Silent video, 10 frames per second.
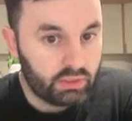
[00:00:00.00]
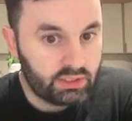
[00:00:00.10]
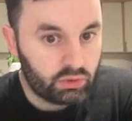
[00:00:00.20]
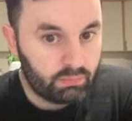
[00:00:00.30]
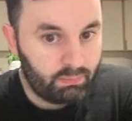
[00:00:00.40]
he's
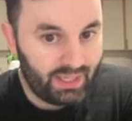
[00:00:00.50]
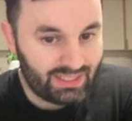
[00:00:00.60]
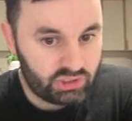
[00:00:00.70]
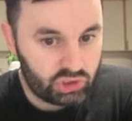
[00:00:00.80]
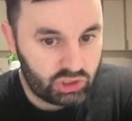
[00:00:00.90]
on the
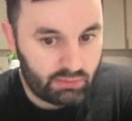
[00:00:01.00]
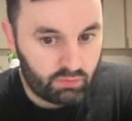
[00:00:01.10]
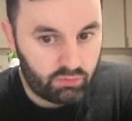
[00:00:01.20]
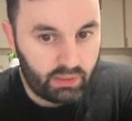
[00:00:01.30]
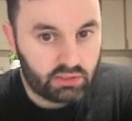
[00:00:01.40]
pitch. Came off
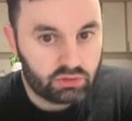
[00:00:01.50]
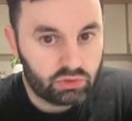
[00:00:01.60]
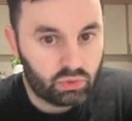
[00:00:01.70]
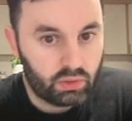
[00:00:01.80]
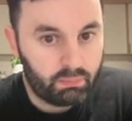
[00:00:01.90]
the bench and
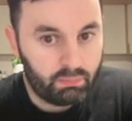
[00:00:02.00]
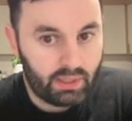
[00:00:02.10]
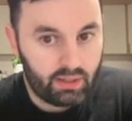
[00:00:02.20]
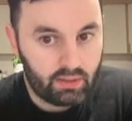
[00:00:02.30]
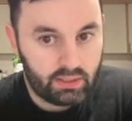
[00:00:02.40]
scored a
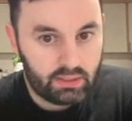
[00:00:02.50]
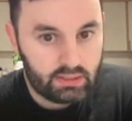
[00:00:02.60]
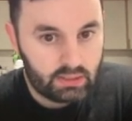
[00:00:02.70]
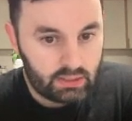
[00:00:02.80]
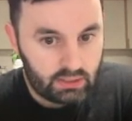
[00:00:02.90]
penalty.
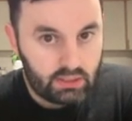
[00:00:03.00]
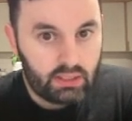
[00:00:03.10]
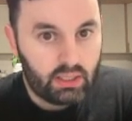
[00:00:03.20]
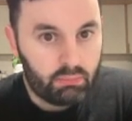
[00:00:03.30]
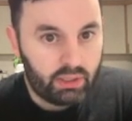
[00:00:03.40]

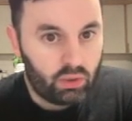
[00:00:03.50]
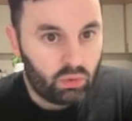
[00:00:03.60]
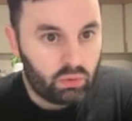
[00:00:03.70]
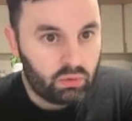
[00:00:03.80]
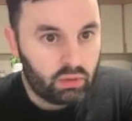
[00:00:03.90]
And by
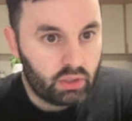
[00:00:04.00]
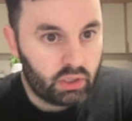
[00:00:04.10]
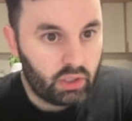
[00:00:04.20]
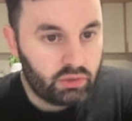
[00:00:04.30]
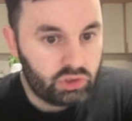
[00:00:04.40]
all
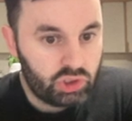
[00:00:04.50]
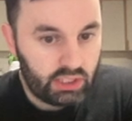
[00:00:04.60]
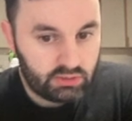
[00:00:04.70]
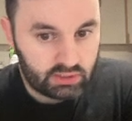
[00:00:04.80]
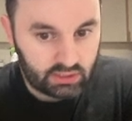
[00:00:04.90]
accounts
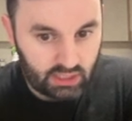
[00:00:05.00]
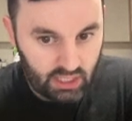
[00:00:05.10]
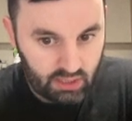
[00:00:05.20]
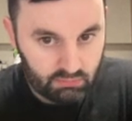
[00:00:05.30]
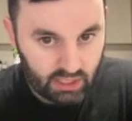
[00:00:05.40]
changed the
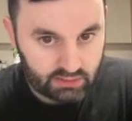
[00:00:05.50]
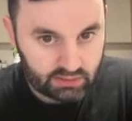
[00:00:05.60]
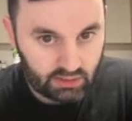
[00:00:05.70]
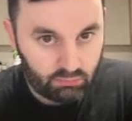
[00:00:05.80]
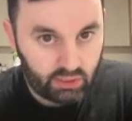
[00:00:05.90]
game last
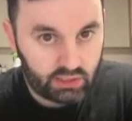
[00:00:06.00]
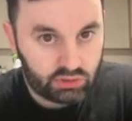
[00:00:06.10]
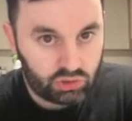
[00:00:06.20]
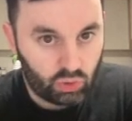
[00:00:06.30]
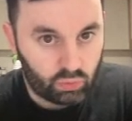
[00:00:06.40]
game week.
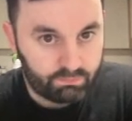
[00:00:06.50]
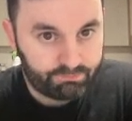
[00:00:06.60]
So